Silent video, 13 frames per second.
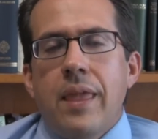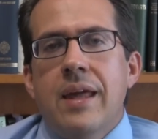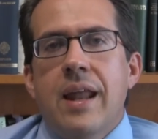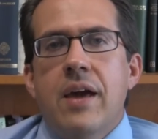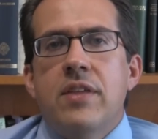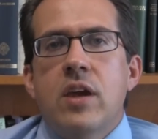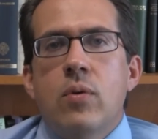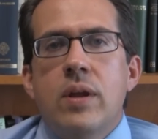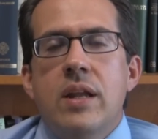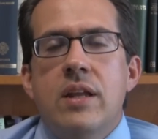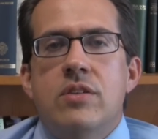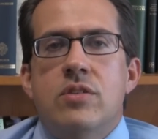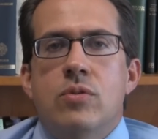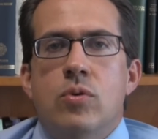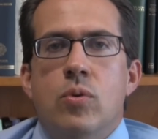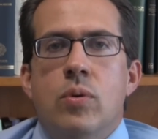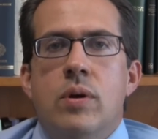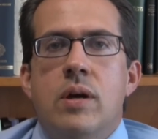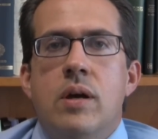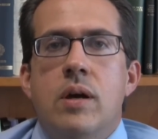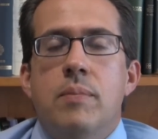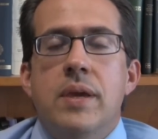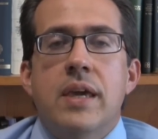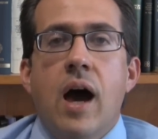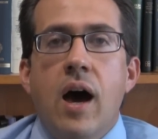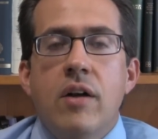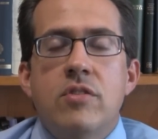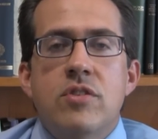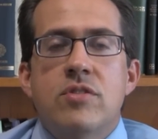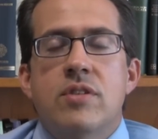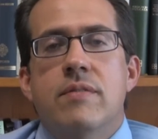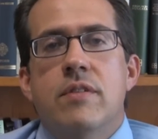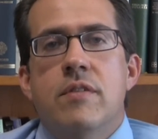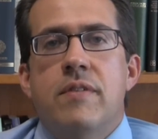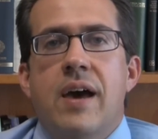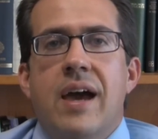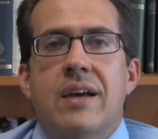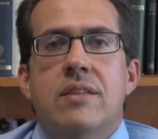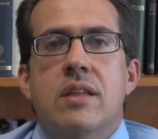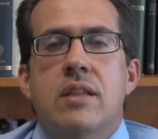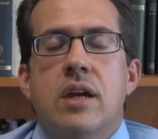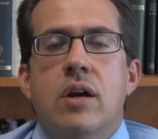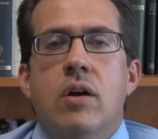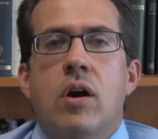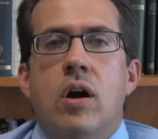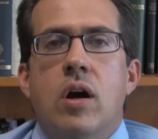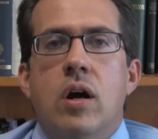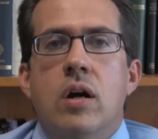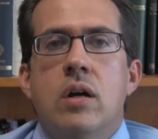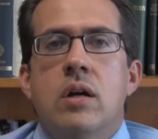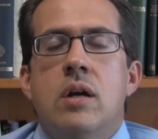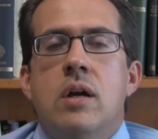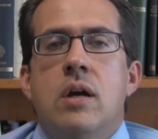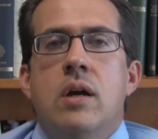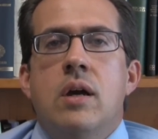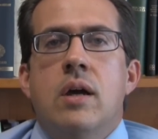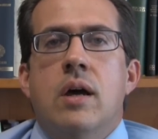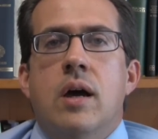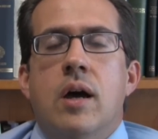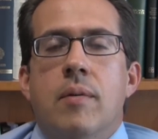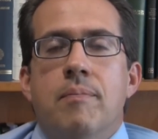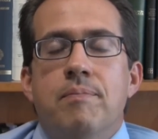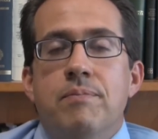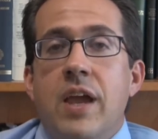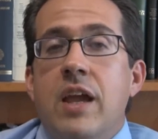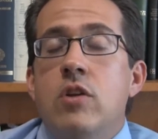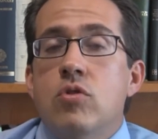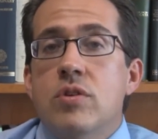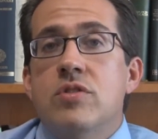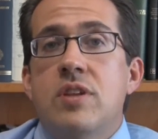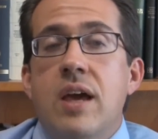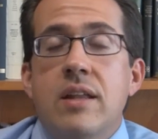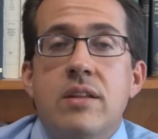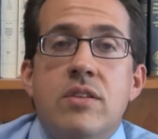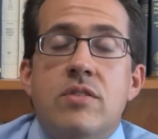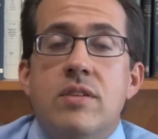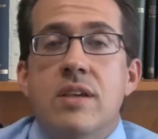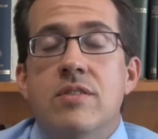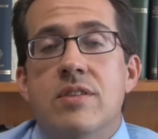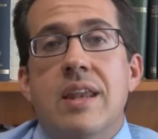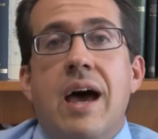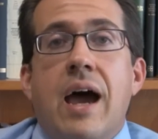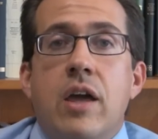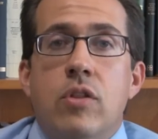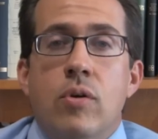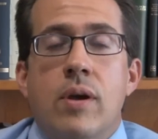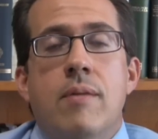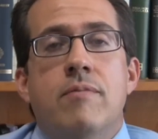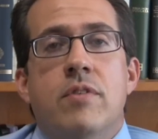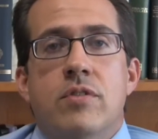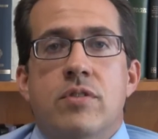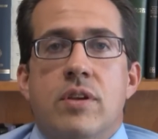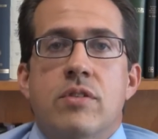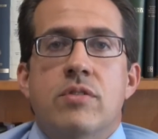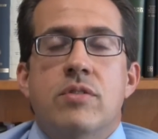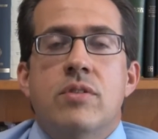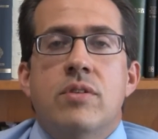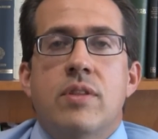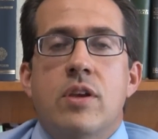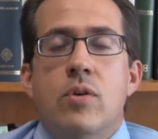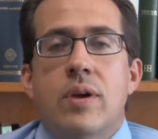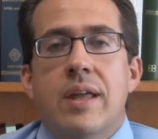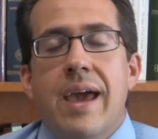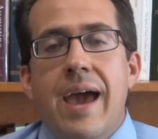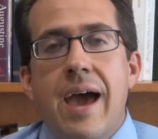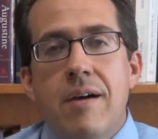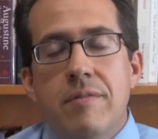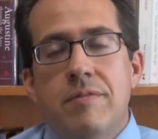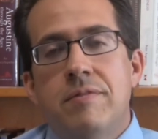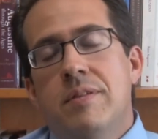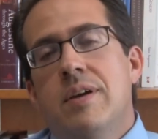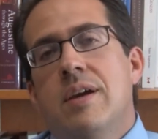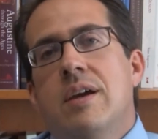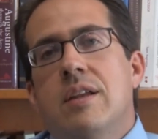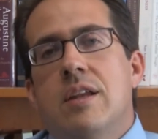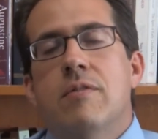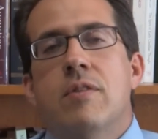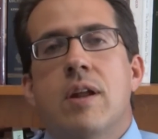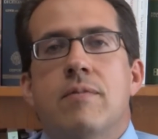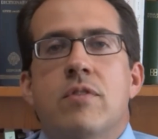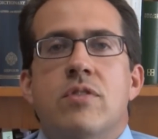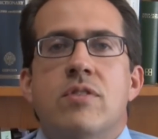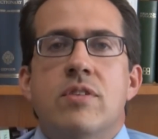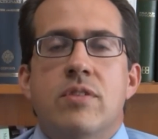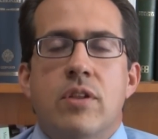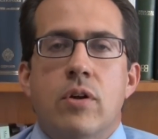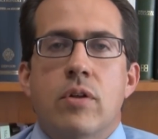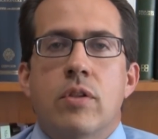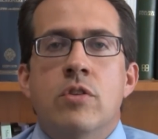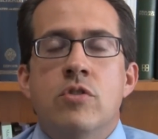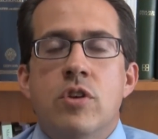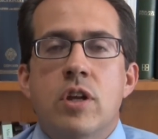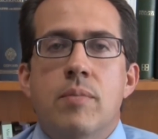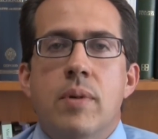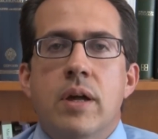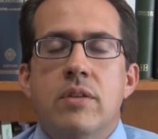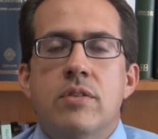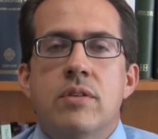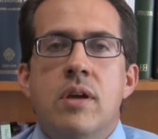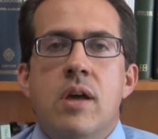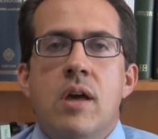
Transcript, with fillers: and I think we need to be conscious of the fact that there are um, dangerous tendencies in either emphasis. That you can have different emphases that are legitimate,